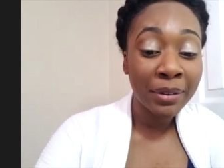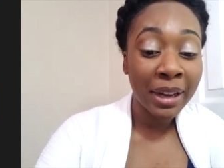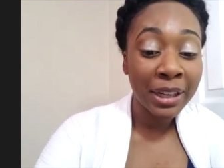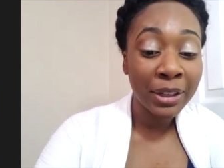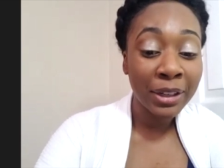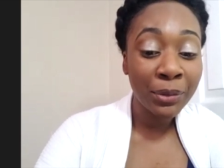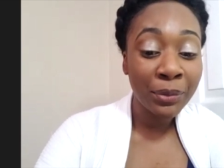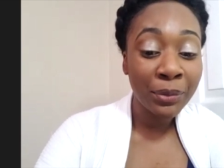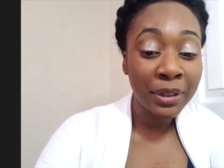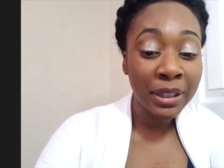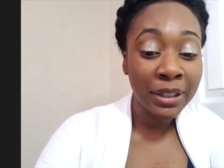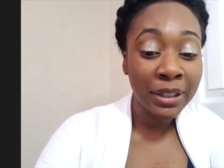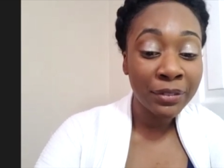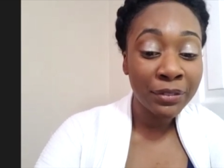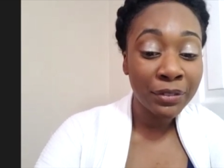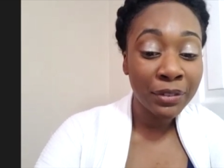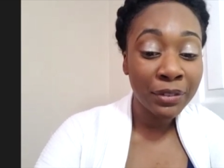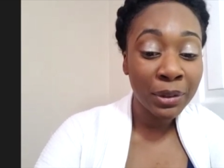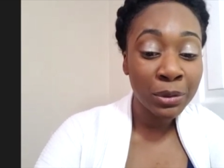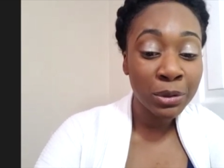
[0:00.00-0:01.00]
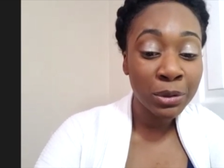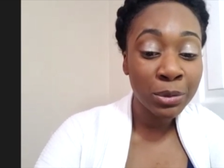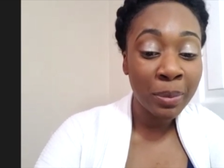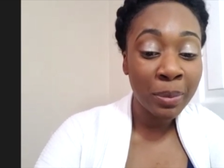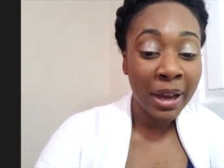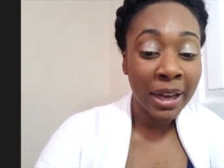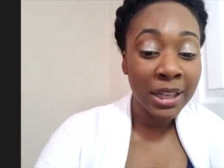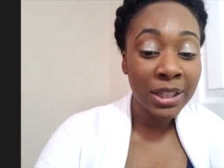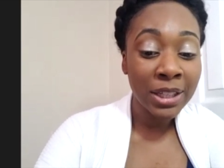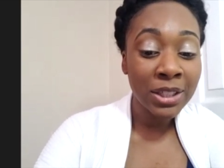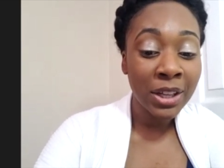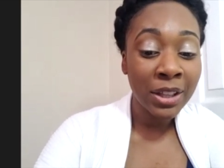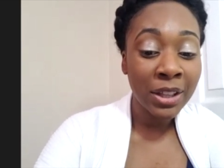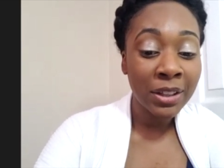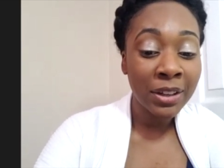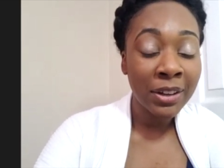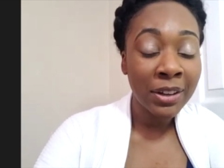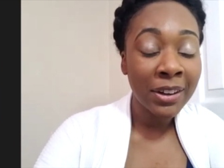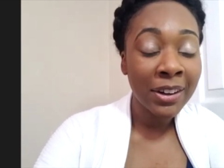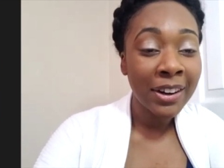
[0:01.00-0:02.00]
I know we live close by each
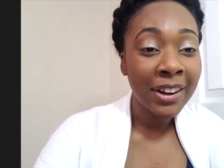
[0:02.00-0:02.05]
other,